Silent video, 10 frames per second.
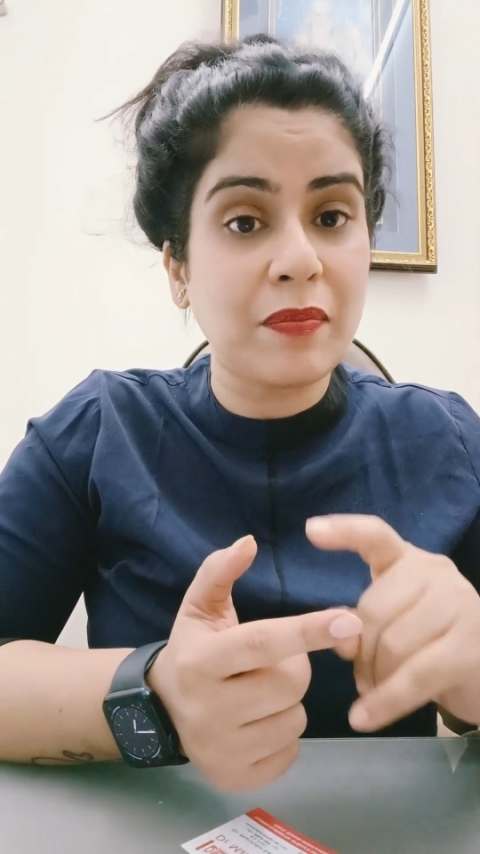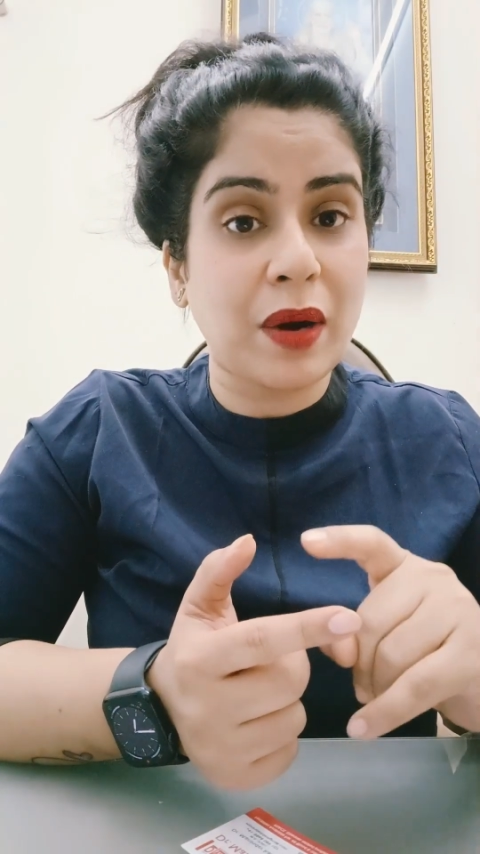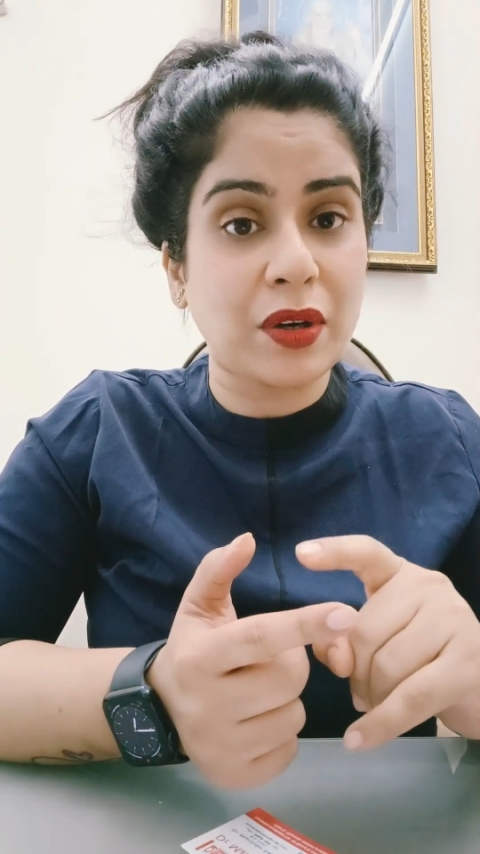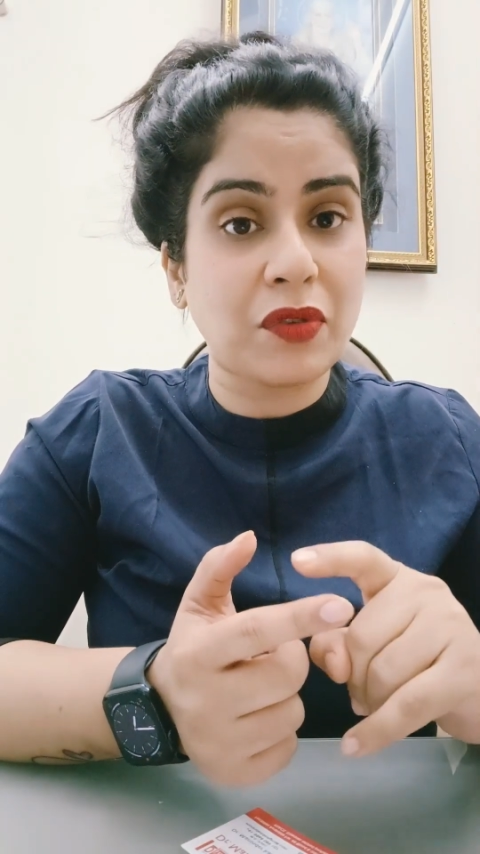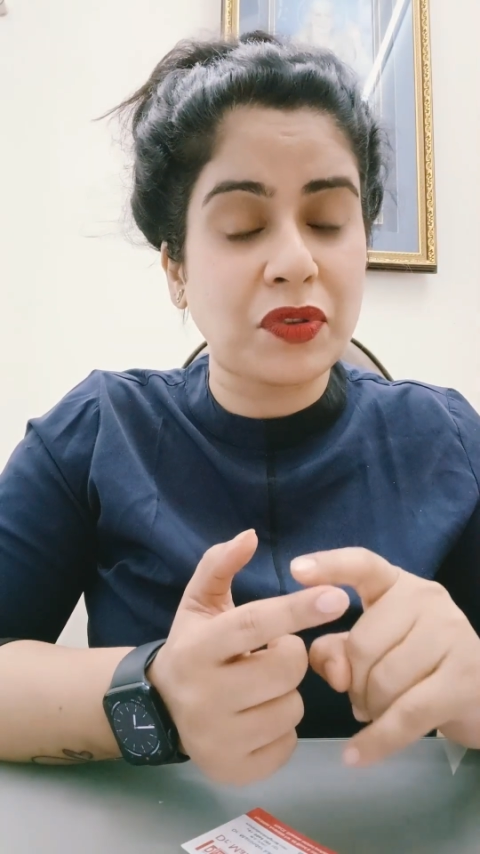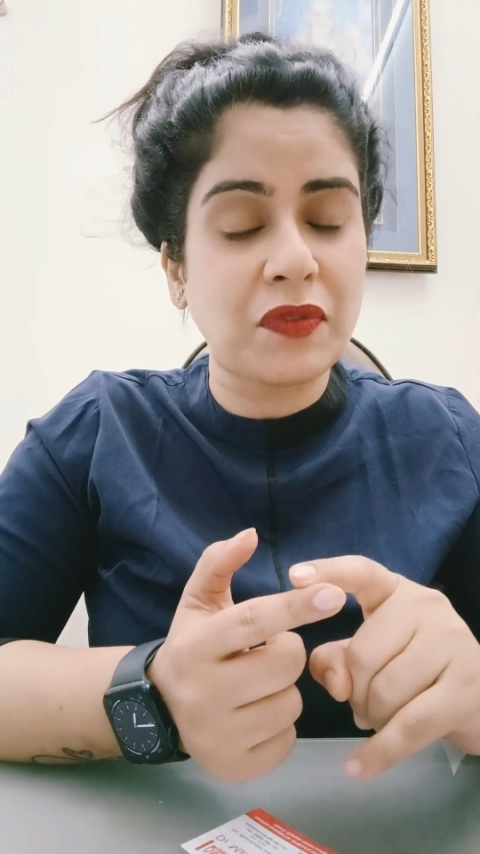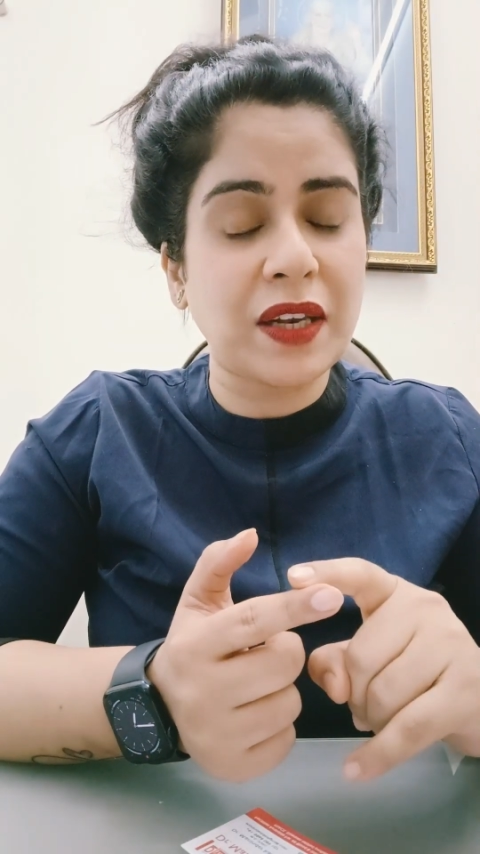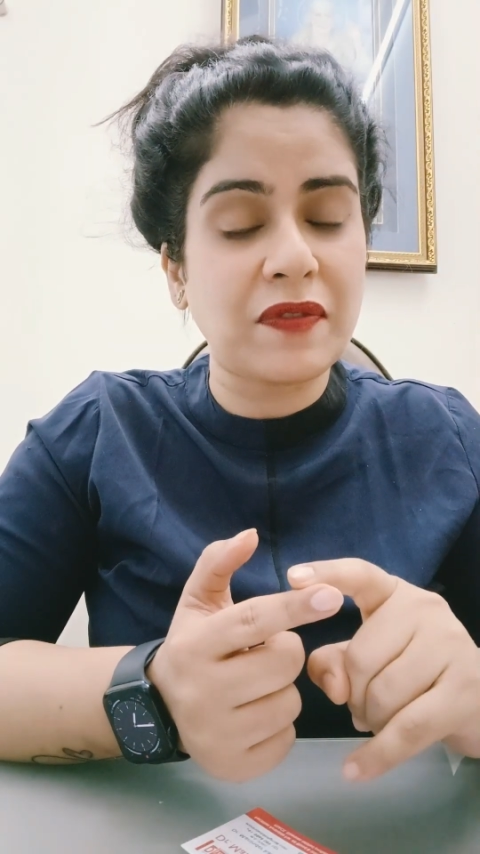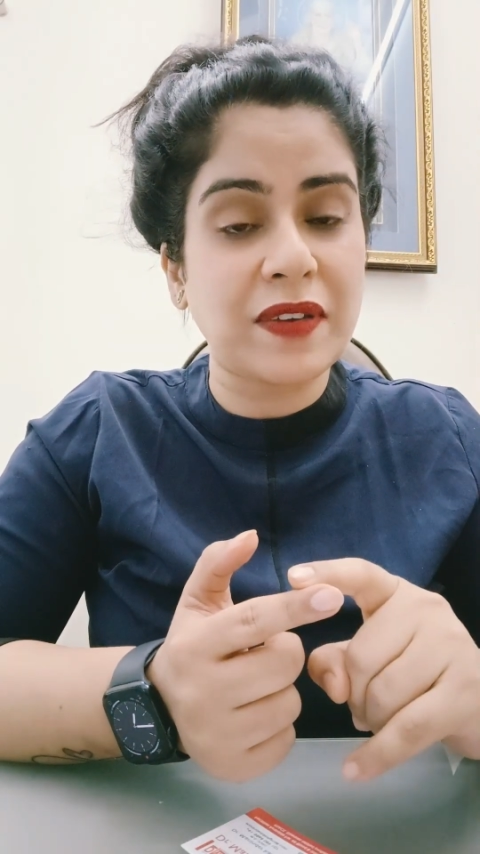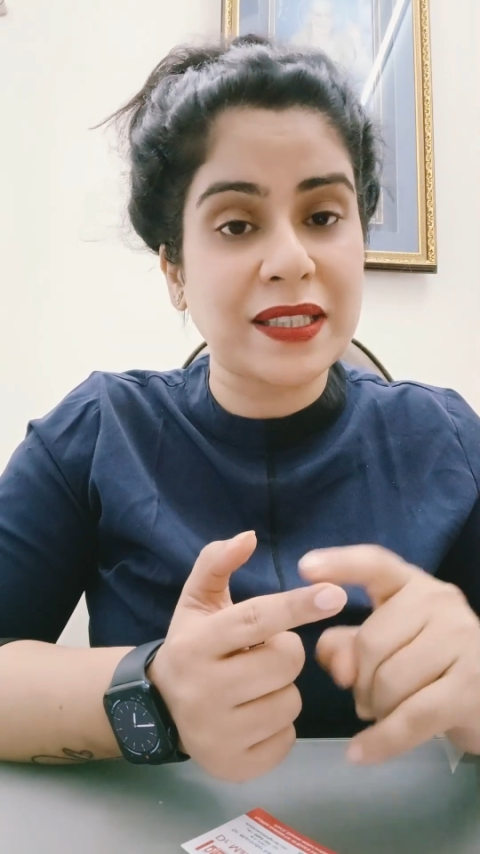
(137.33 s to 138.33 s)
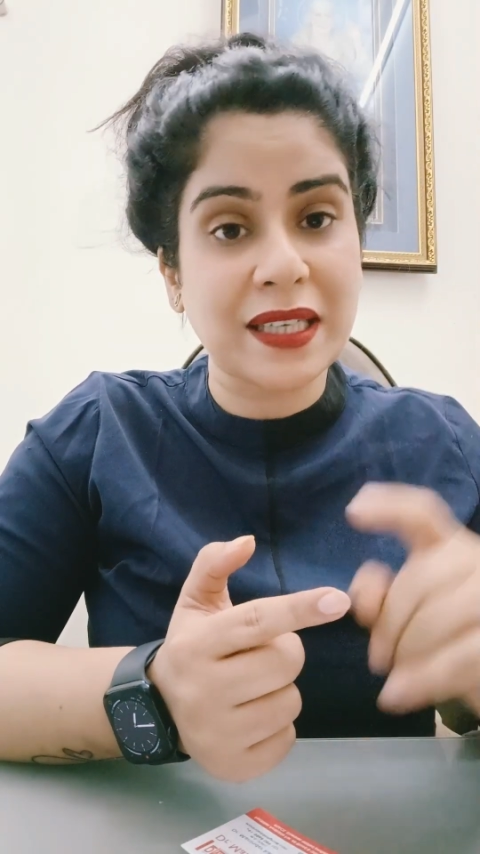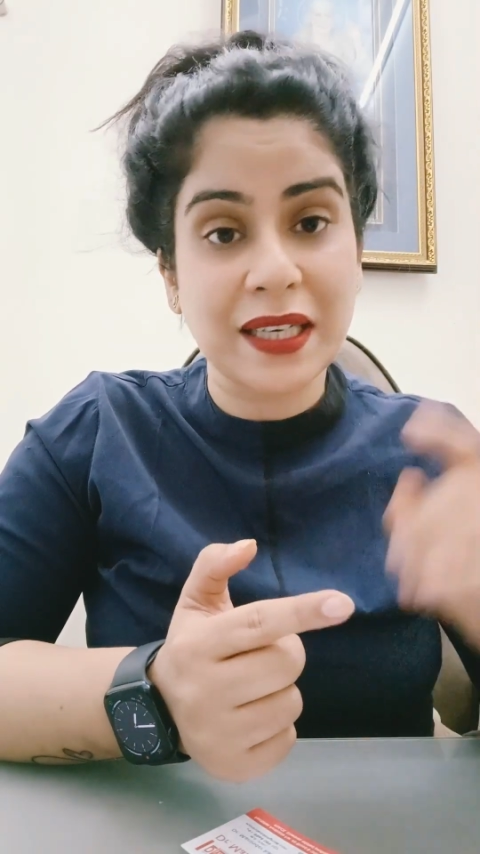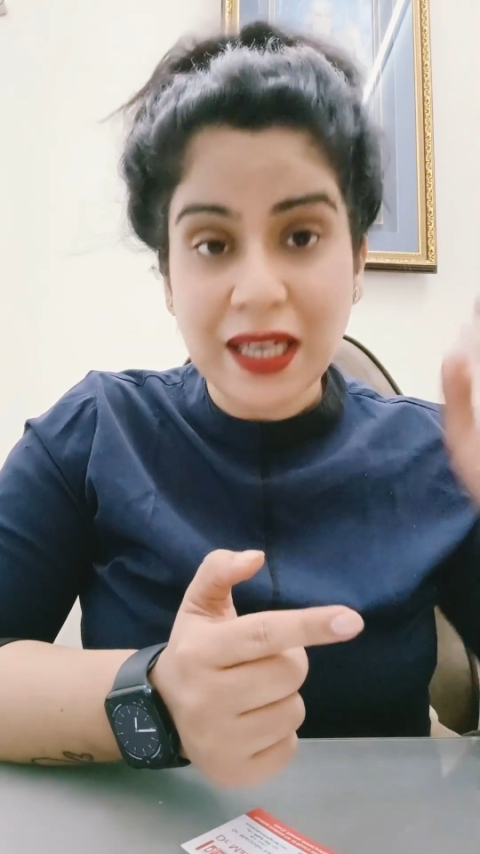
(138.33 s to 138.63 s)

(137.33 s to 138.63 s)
part of the well flexed head?